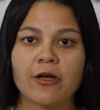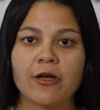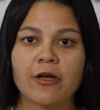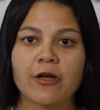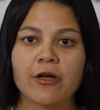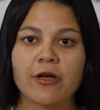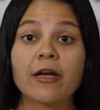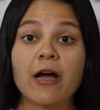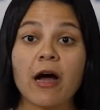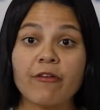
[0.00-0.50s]

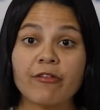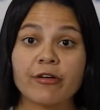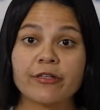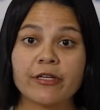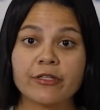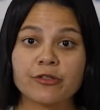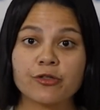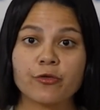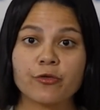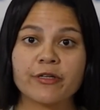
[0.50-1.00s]
To recover
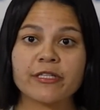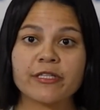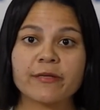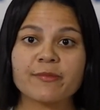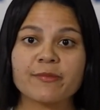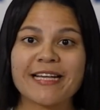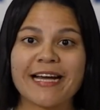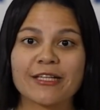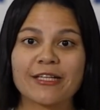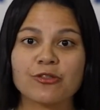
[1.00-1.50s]
the
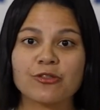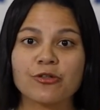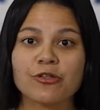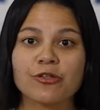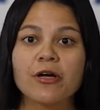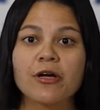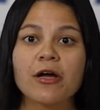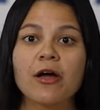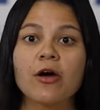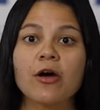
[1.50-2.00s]
tourism sector,